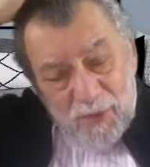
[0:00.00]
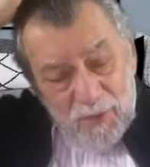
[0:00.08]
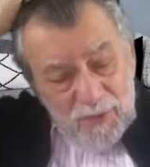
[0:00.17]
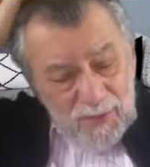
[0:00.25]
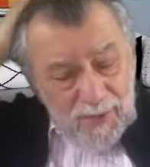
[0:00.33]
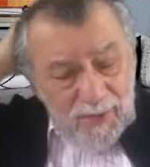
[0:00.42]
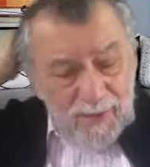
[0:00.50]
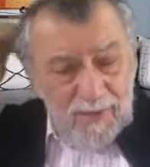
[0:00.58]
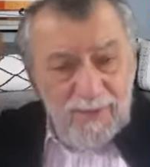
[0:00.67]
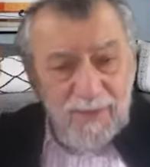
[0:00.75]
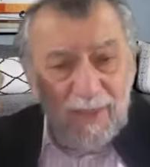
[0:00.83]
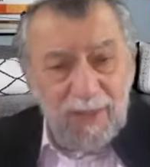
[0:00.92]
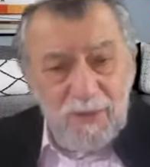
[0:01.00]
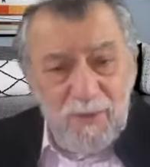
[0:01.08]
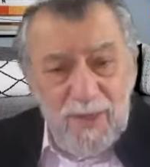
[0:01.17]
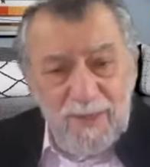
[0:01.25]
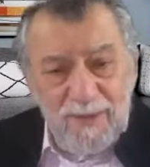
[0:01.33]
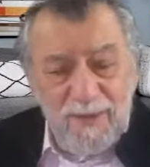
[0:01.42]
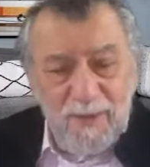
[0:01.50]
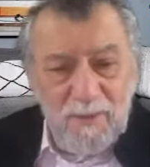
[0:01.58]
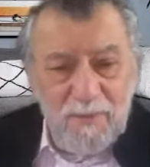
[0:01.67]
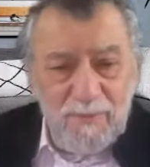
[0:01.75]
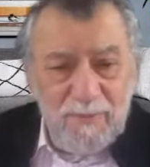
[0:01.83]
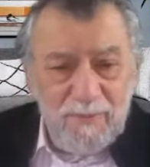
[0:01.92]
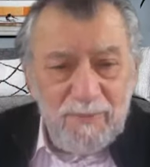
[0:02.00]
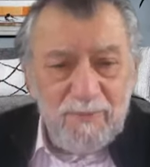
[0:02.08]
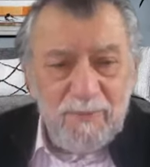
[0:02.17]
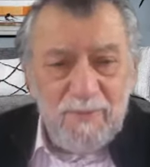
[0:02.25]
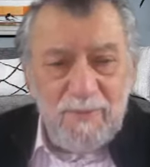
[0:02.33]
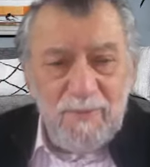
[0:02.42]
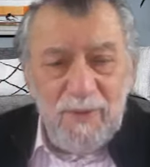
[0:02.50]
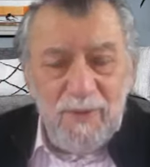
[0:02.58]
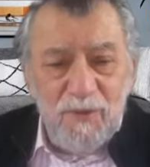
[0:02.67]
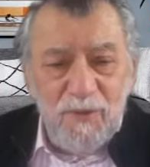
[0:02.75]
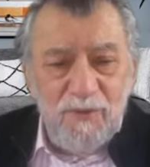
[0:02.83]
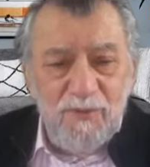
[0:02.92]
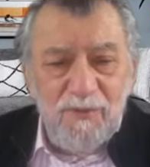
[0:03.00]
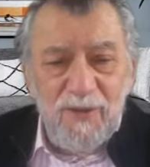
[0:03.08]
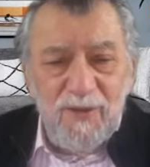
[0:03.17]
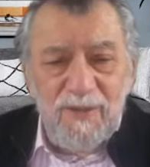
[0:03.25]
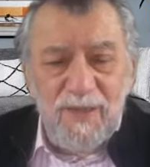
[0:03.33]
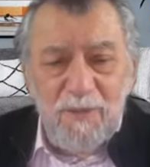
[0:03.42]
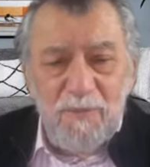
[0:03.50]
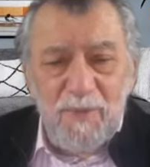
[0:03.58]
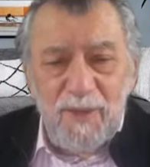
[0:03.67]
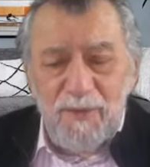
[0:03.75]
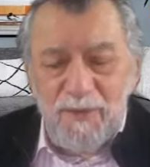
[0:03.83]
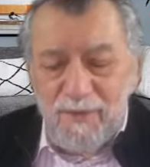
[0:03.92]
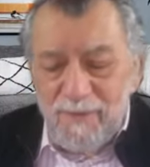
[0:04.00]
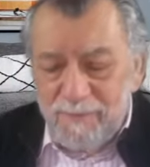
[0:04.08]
there and you ask him, you can find out about it.